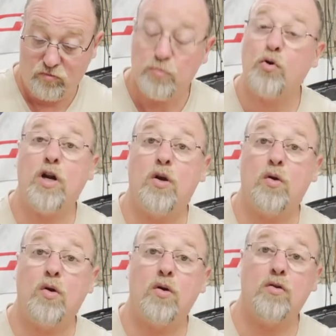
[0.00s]
Pretty low
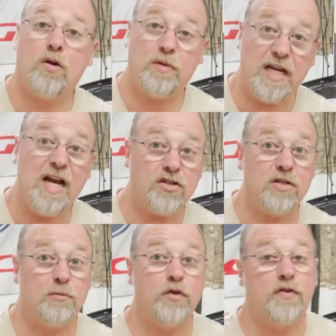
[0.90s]
current draw, but they
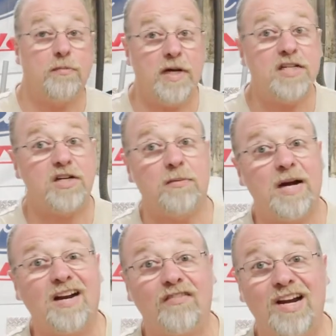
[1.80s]
actually move an amazing
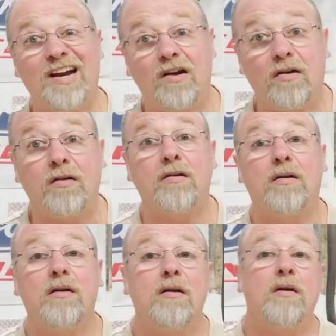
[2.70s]
amount of air.
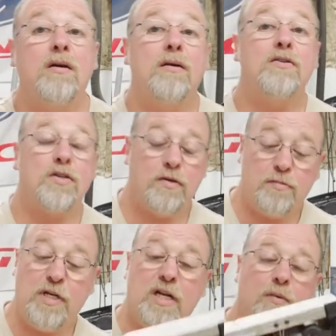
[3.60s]
So,
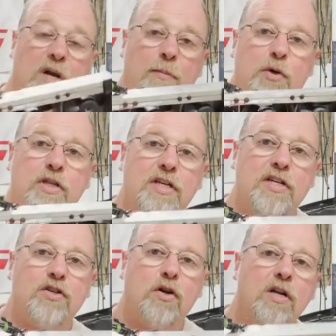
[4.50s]
but anyway, I put
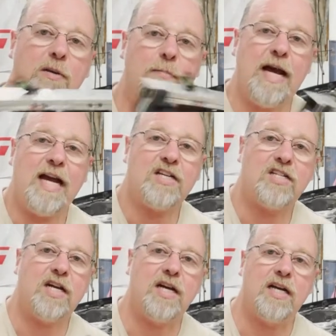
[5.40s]
these on the back
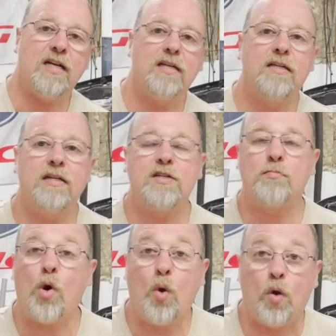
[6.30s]
side as
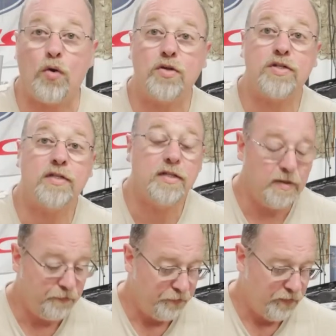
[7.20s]
polars
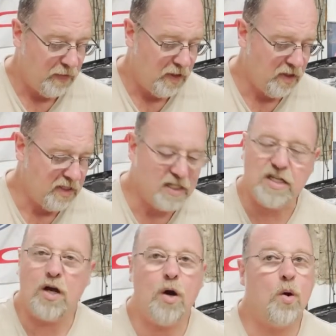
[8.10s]
because that's
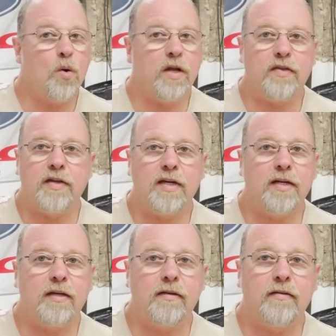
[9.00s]
the only
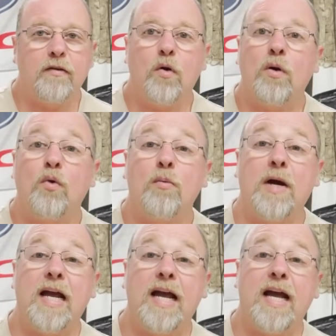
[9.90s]
room
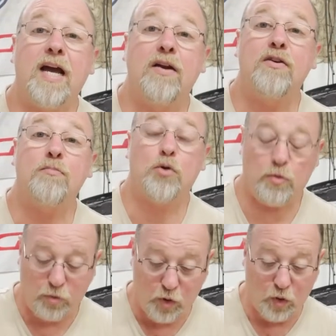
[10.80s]
I had to put a
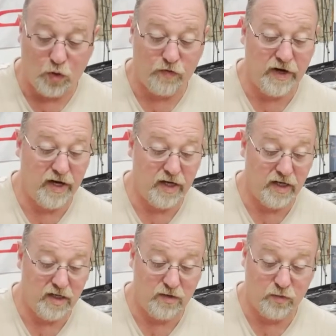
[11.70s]
polar fan
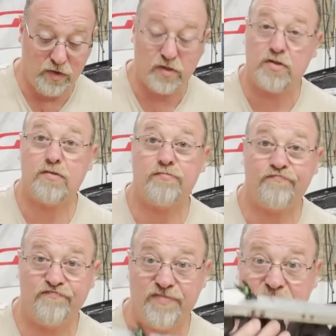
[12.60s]
in was
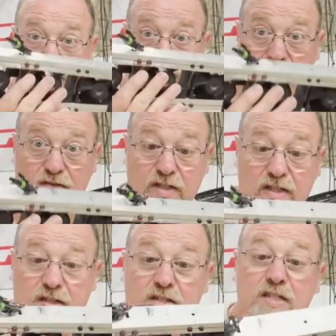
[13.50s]
these little
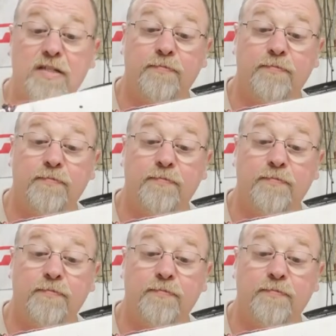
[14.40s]
things.